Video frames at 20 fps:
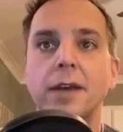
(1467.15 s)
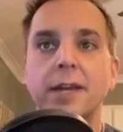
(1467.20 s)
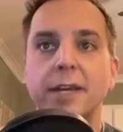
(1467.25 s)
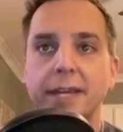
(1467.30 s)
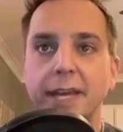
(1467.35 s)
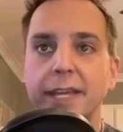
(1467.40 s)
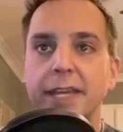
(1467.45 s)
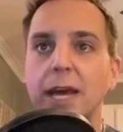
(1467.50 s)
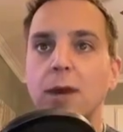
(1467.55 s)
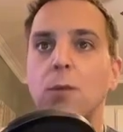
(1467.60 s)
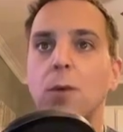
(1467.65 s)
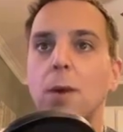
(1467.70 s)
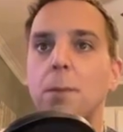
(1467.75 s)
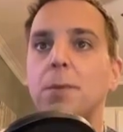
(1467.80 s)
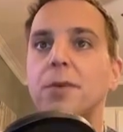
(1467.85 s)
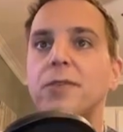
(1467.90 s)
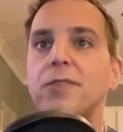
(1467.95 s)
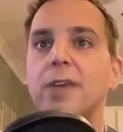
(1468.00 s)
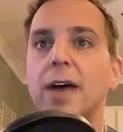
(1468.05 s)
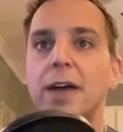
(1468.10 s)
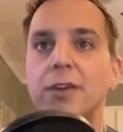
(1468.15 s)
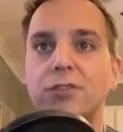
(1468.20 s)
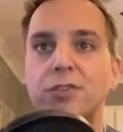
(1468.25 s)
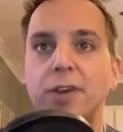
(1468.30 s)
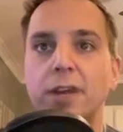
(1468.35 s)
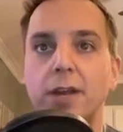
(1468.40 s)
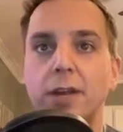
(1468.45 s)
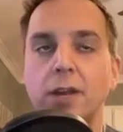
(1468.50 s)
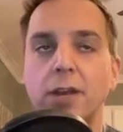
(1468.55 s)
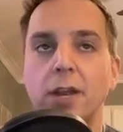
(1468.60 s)
He had that one
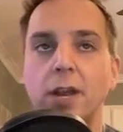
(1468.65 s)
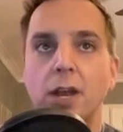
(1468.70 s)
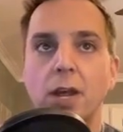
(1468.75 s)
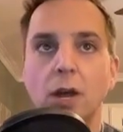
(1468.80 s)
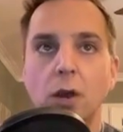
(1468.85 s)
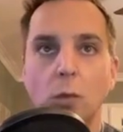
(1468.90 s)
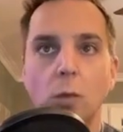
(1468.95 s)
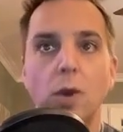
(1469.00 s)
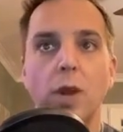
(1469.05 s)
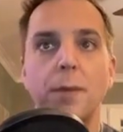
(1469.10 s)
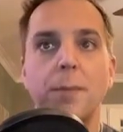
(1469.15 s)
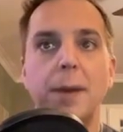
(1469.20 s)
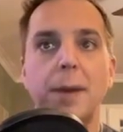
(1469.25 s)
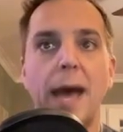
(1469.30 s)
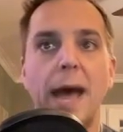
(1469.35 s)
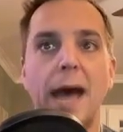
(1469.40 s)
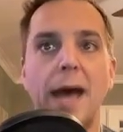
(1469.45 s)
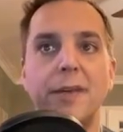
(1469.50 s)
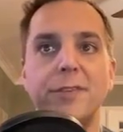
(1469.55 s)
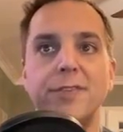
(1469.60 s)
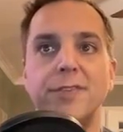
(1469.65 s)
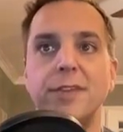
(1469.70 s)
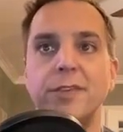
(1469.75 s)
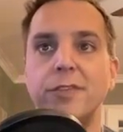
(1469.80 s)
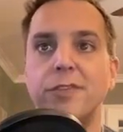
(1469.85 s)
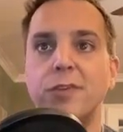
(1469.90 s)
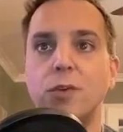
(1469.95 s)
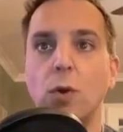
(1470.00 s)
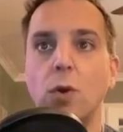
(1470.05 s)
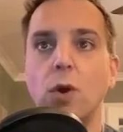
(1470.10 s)
possession where he passed and
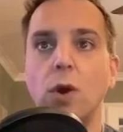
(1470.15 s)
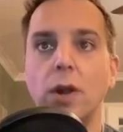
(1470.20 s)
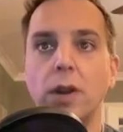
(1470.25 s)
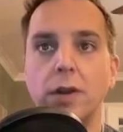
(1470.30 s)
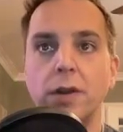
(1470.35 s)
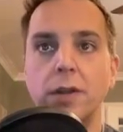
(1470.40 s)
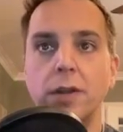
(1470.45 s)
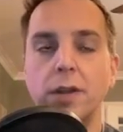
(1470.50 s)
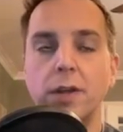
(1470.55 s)
scored.